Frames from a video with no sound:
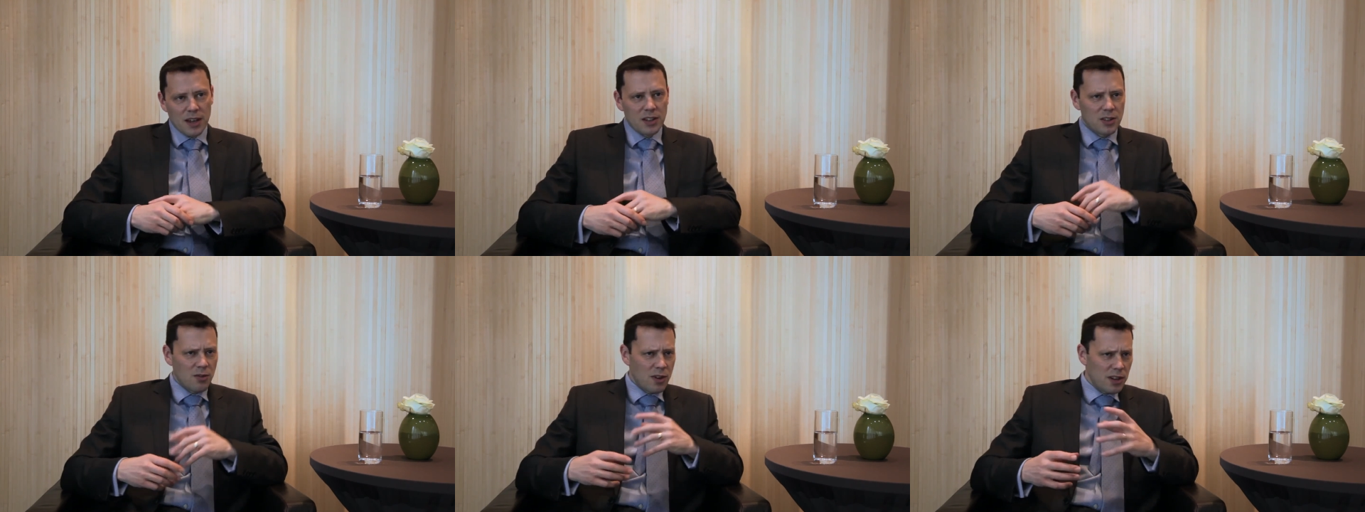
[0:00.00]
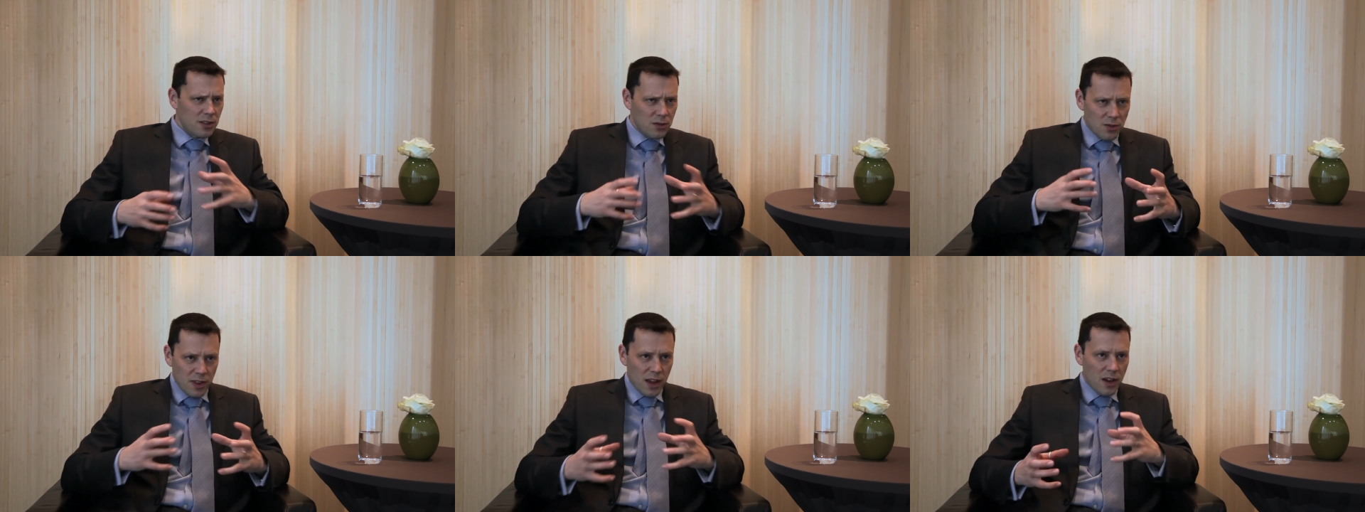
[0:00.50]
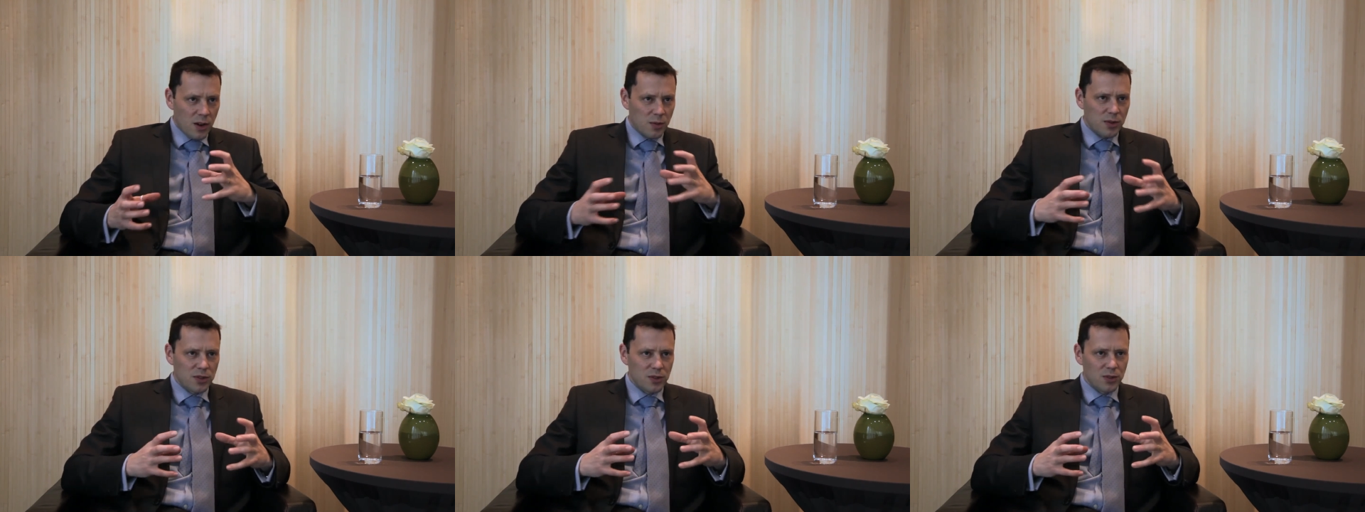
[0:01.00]
So really sort of that
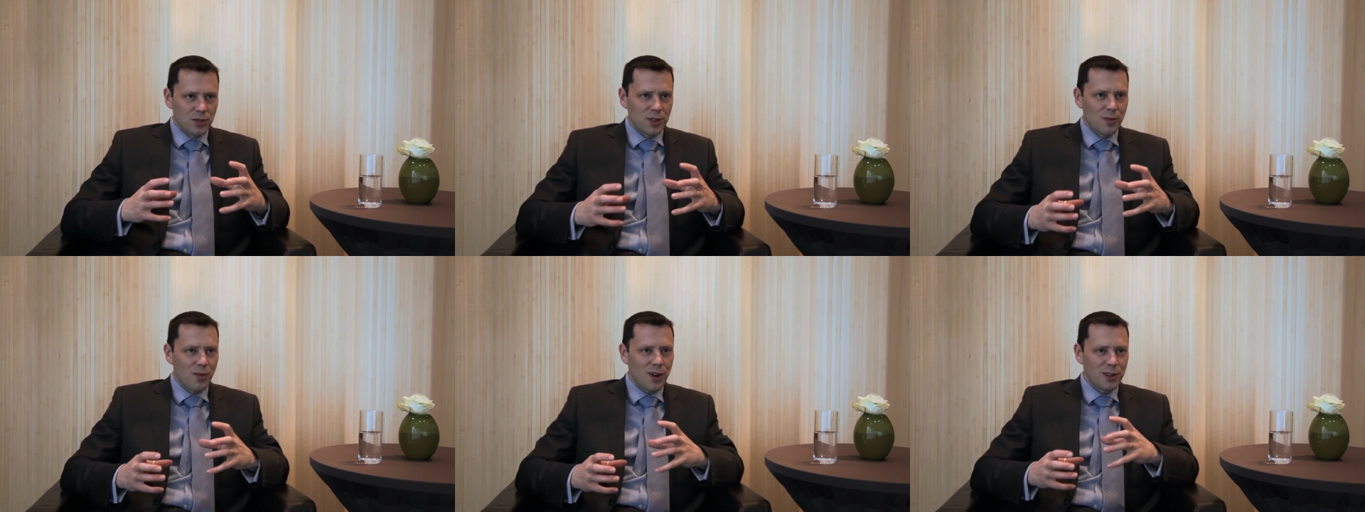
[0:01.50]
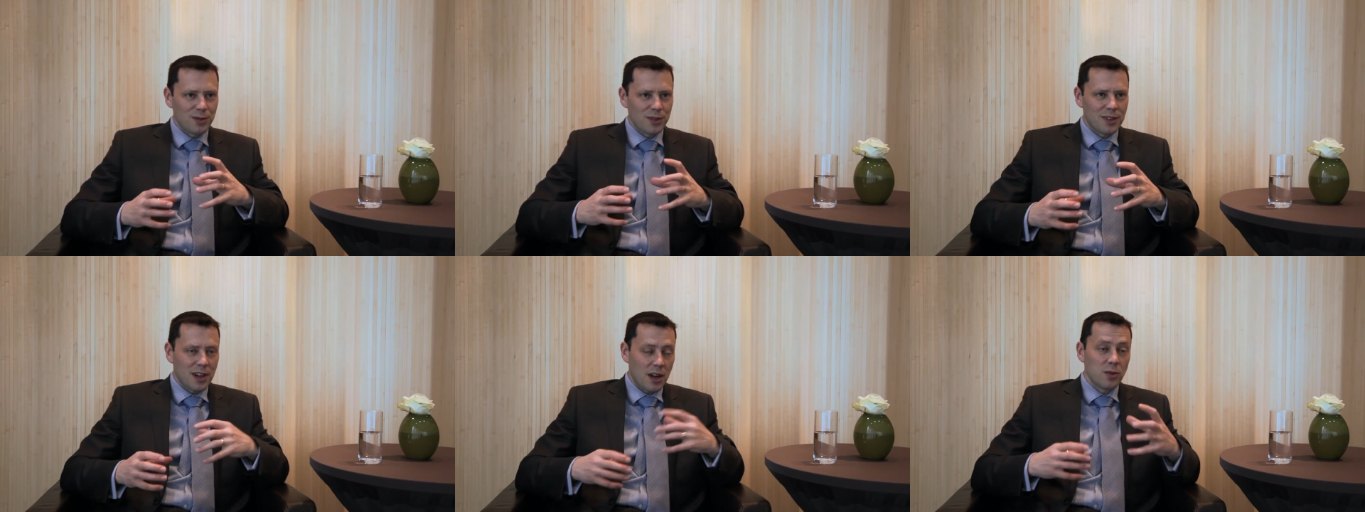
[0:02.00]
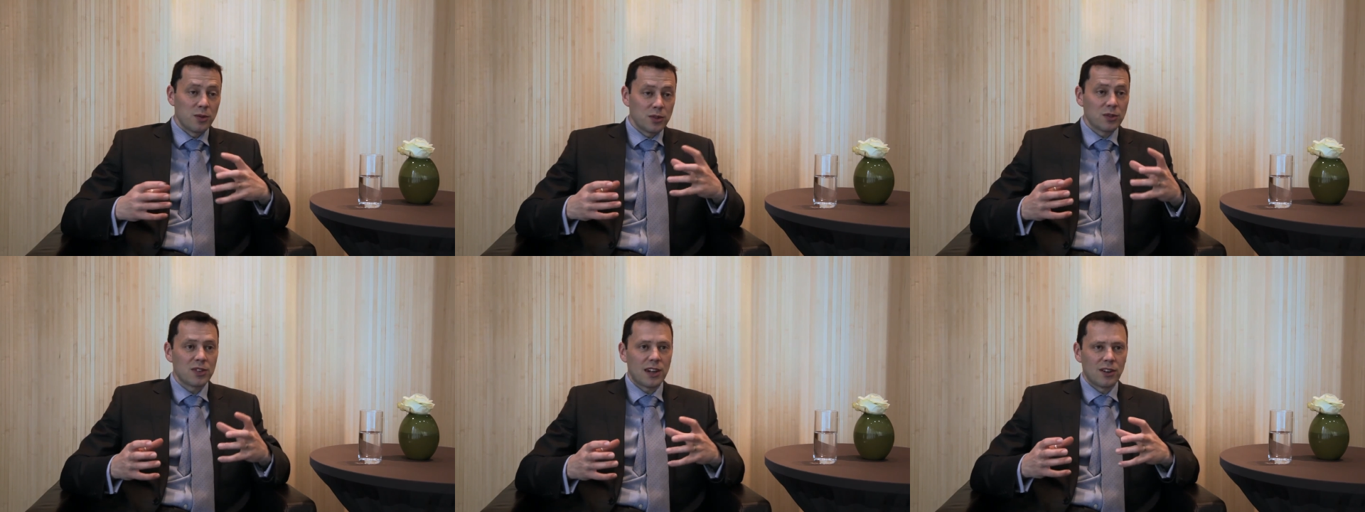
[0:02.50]
open source embracement, open
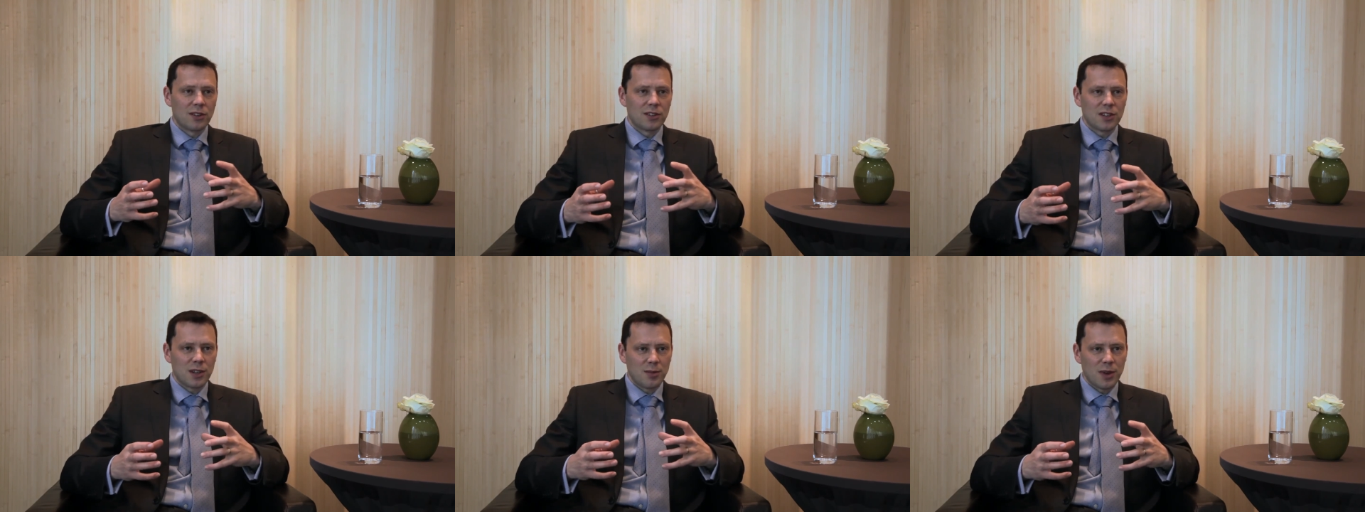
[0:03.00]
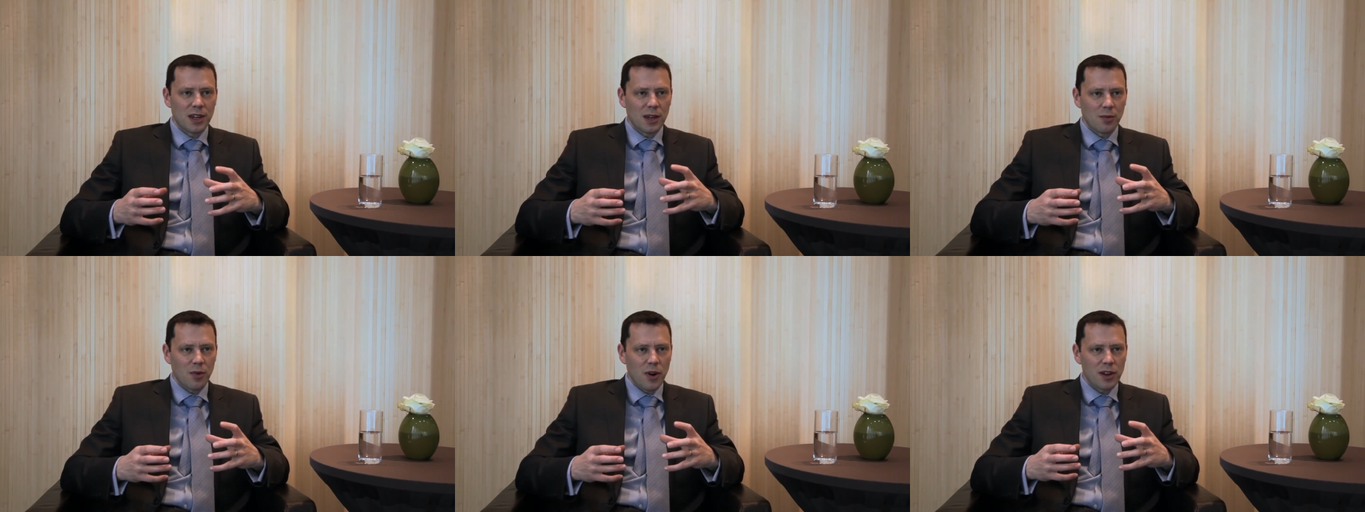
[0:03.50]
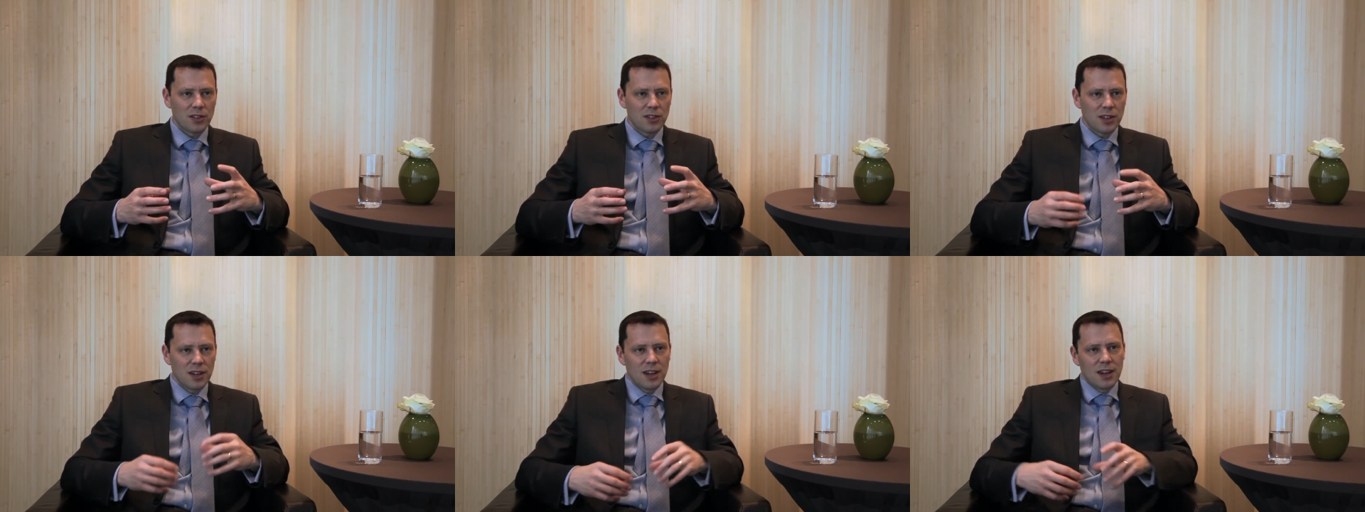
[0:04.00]
source technology being
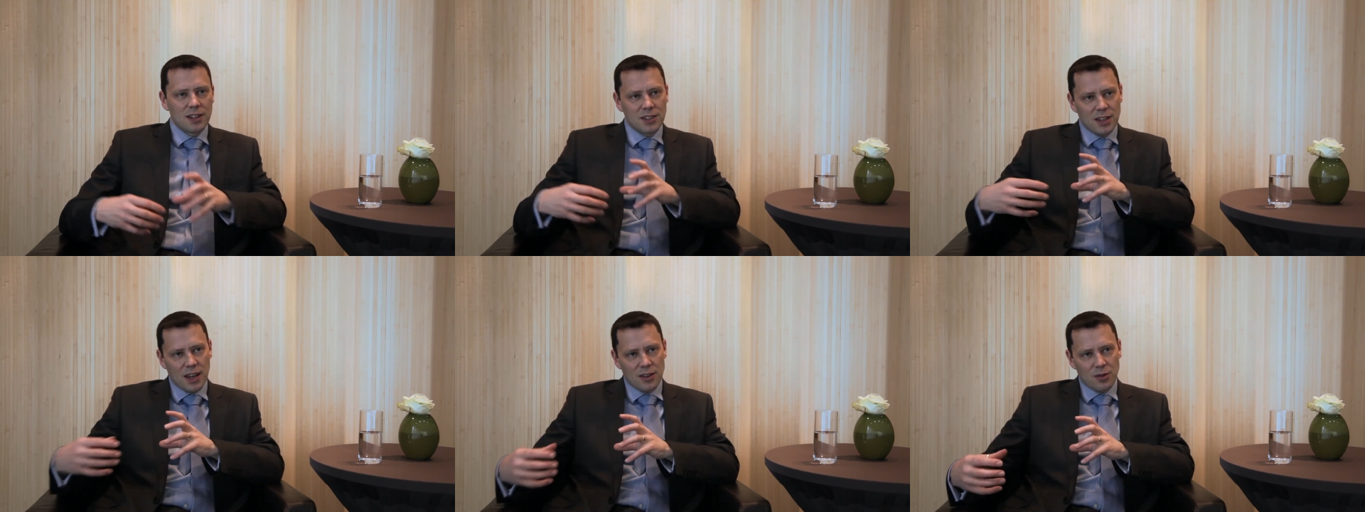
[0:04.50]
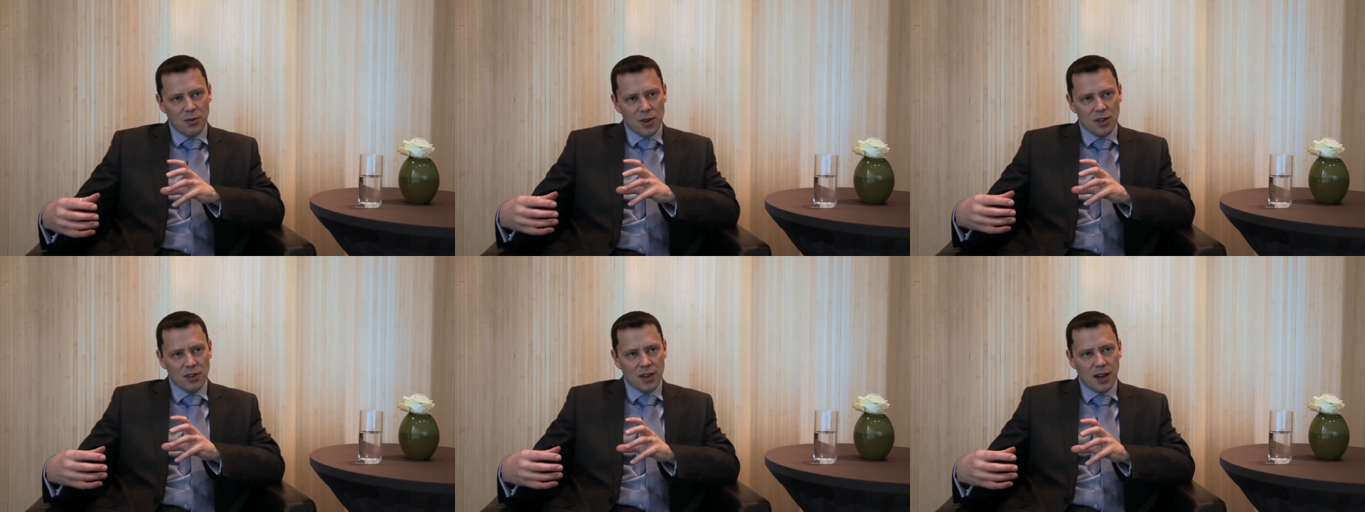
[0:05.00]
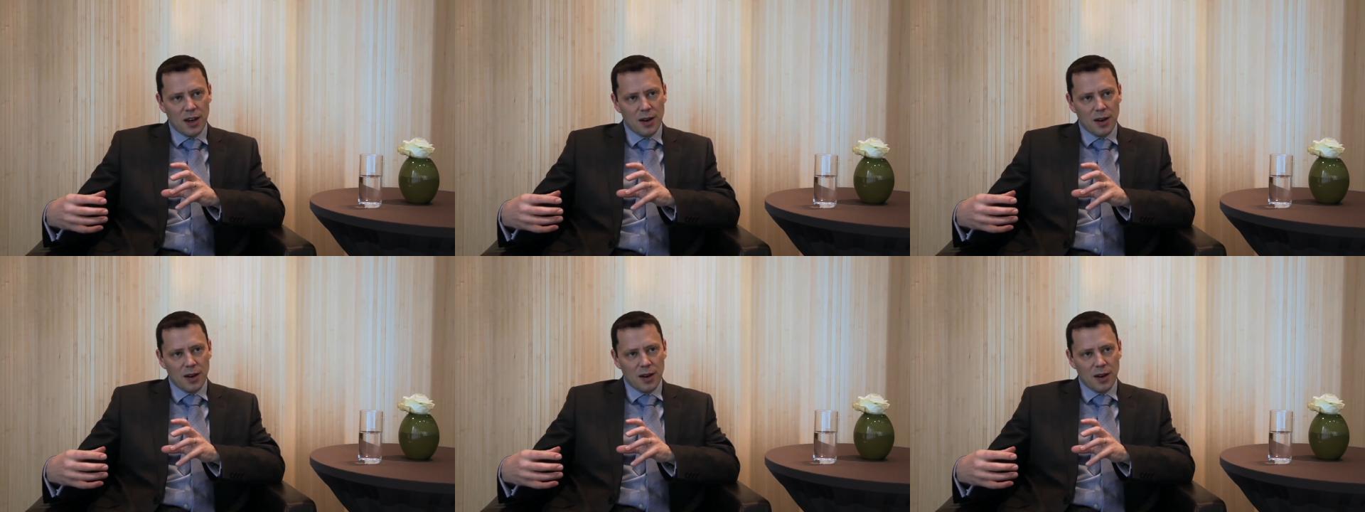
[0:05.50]
embraced together with